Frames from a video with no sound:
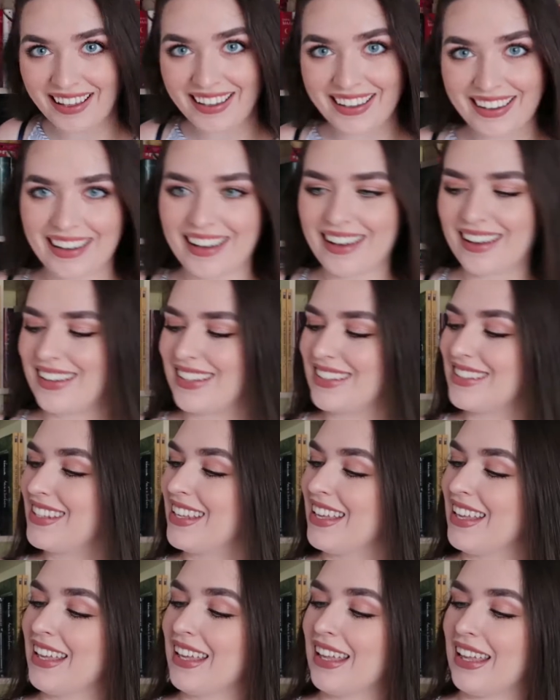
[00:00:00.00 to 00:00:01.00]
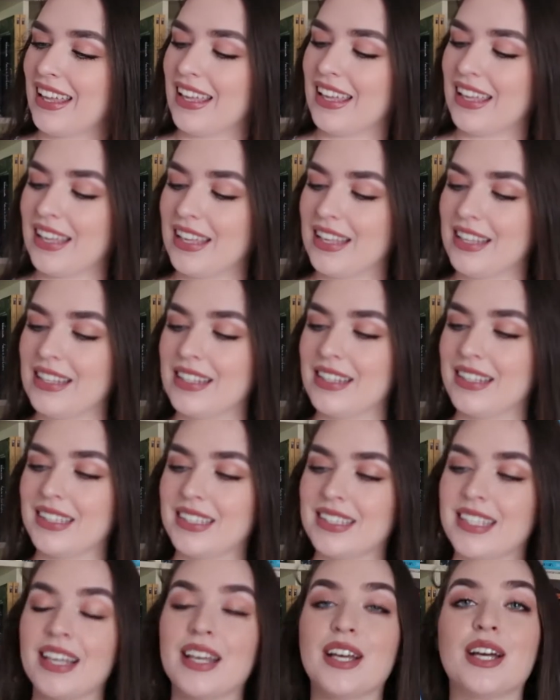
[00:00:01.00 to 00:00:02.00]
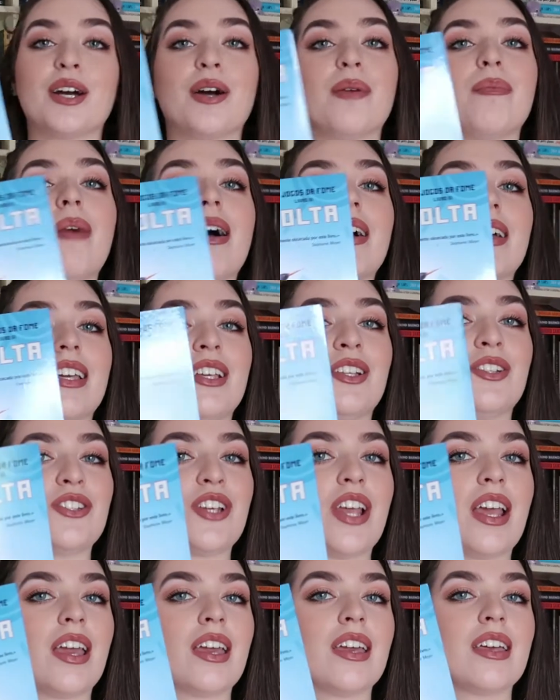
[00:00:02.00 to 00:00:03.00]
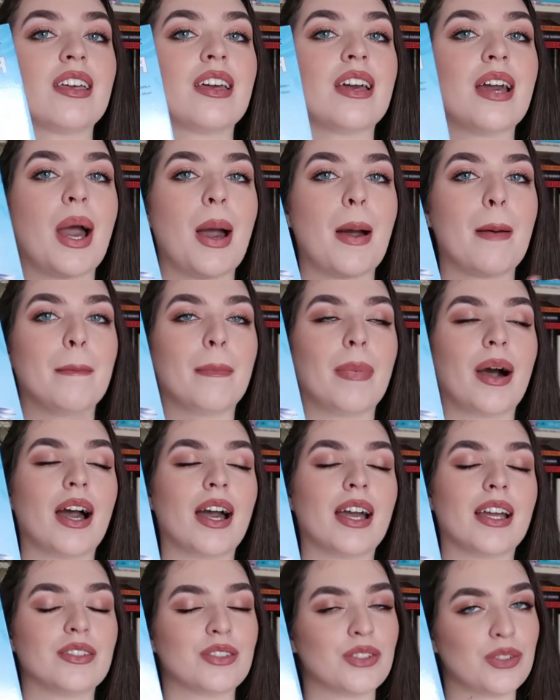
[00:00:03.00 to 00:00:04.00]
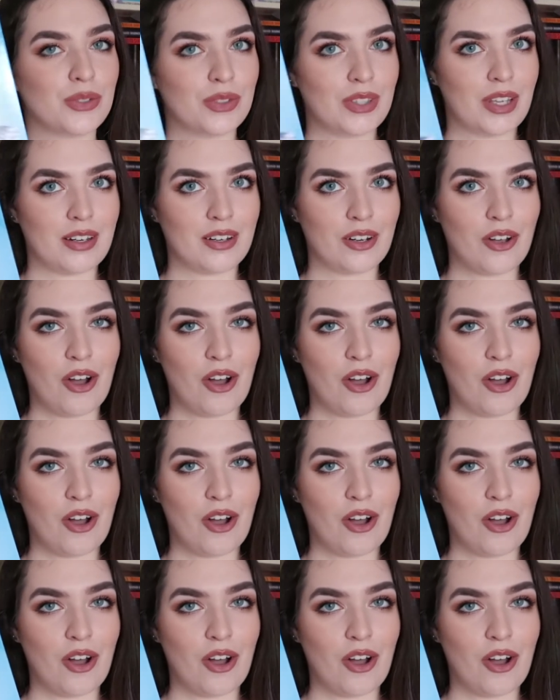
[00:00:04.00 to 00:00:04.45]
I got is Mockingjay by Suzanne